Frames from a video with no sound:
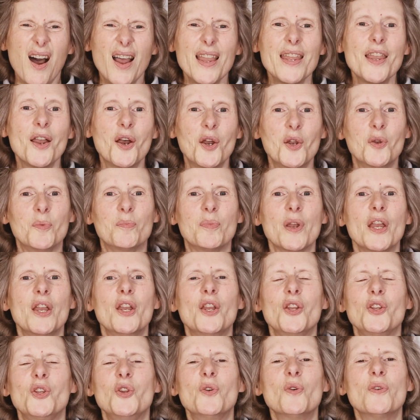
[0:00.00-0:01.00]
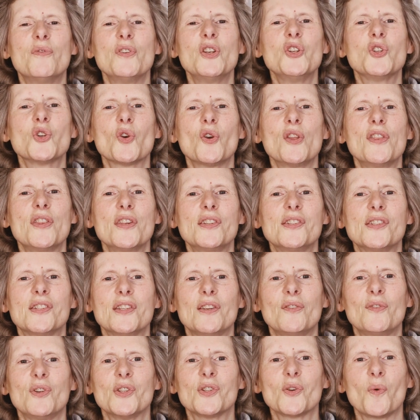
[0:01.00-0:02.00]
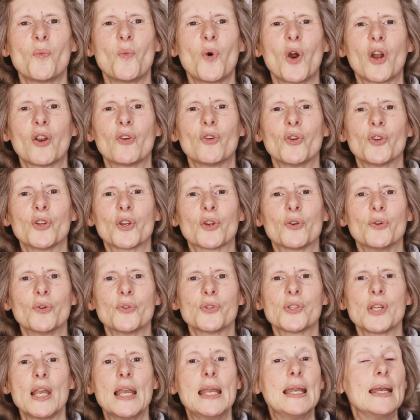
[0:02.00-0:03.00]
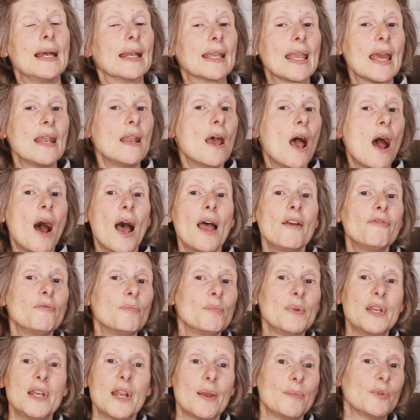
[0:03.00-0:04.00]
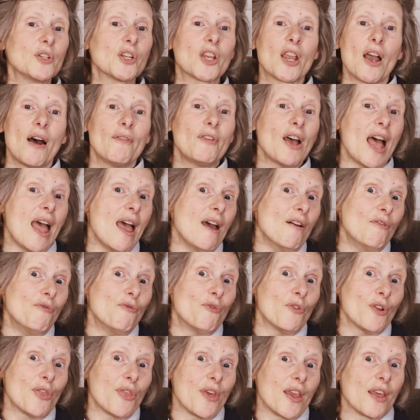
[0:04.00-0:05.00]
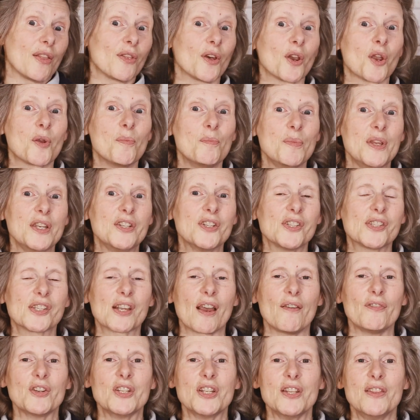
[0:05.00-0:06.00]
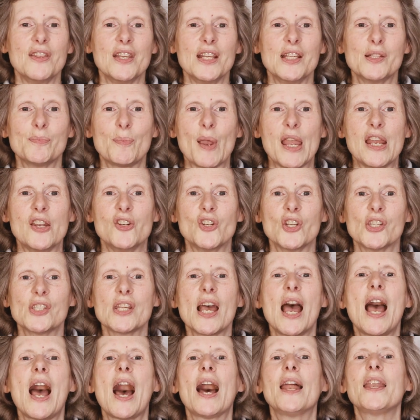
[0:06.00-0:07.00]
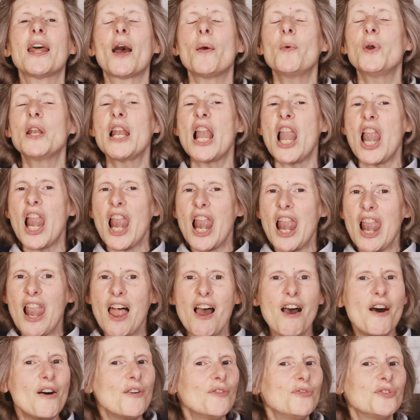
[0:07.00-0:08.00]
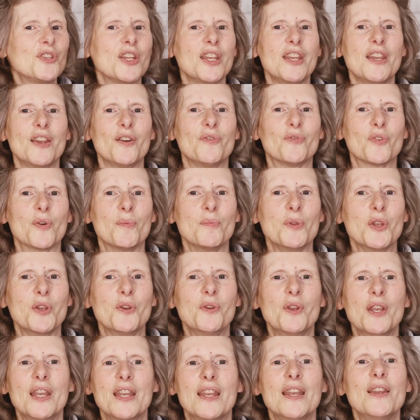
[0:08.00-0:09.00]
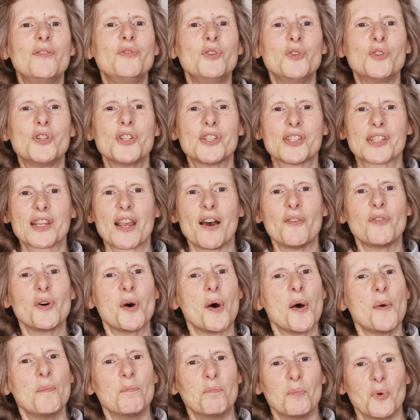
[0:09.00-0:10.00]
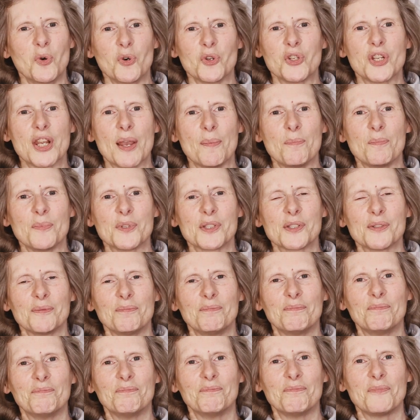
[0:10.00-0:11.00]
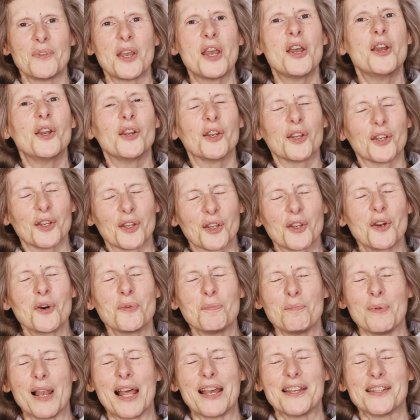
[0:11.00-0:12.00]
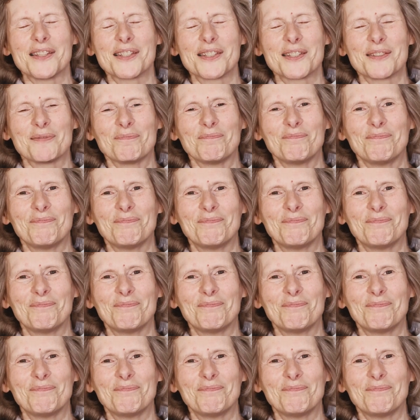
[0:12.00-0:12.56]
I hope you have enjoyed this series on 1 Chronicles. Again, I haven't been able to cover everything that can be discovered in these pages, and I would love to hear from you if you discover more gems. God bless.